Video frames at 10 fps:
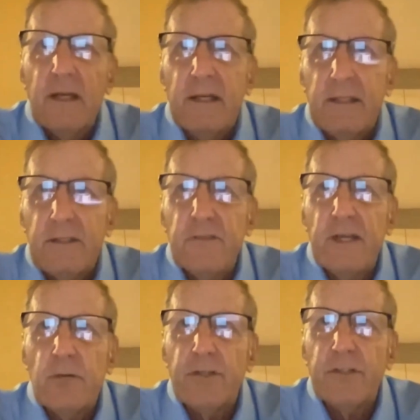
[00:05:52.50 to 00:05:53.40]
Is
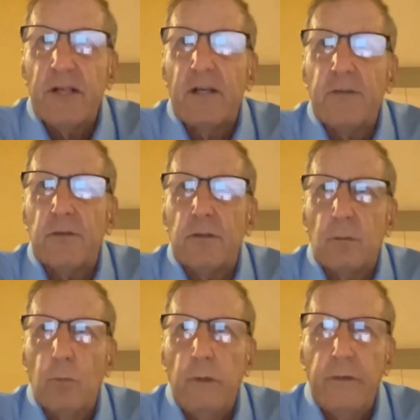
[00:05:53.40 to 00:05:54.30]
there a center
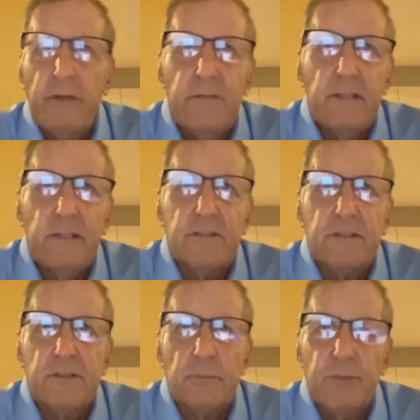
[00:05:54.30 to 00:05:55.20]
within these
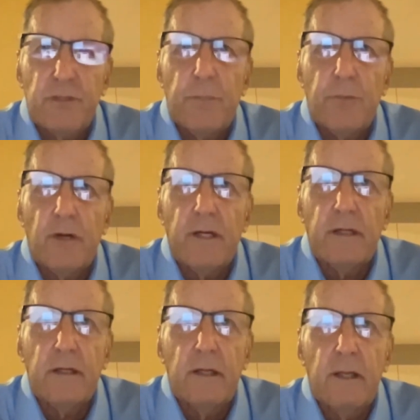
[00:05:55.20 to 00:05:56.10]
systems in the
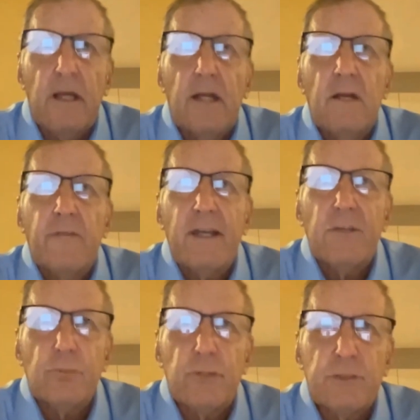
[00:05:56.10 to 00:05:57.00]
brain that
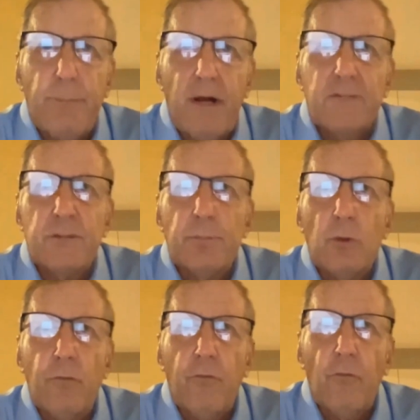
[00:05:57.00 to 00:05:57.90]
is
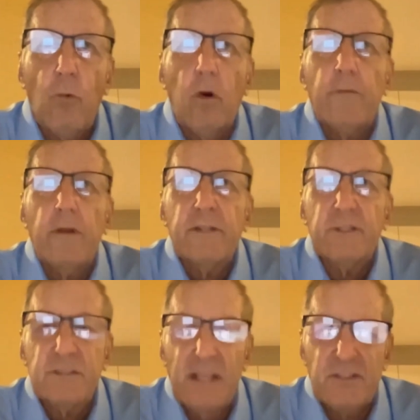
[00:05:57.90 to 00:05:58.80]
responsible for the
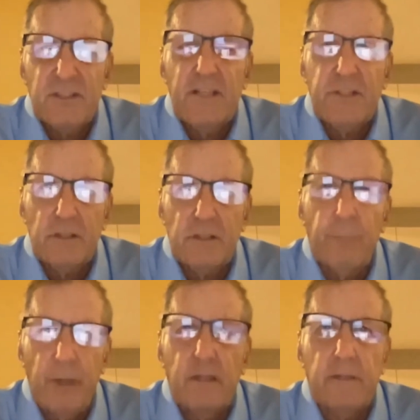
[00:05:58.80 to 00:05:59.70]
sensation of
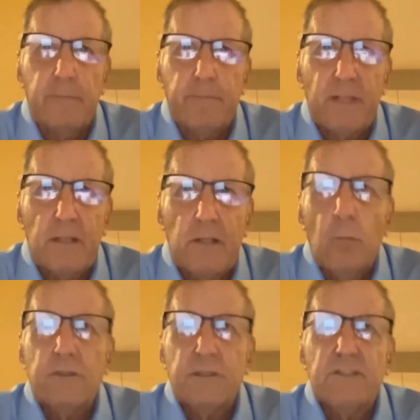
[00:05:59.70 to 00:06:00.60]
pain? In other
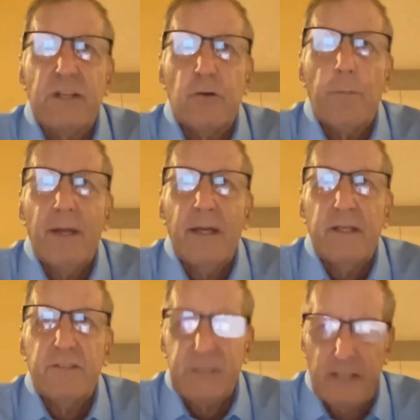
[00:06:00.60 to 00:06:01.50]
words, is there a
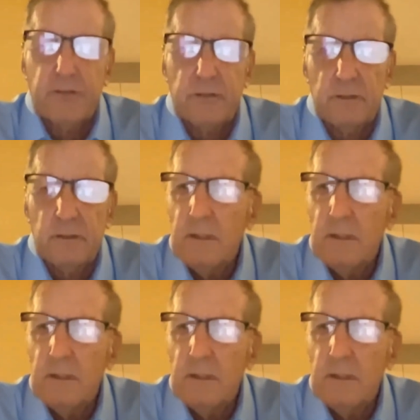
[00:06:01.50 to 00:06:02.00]
pain center?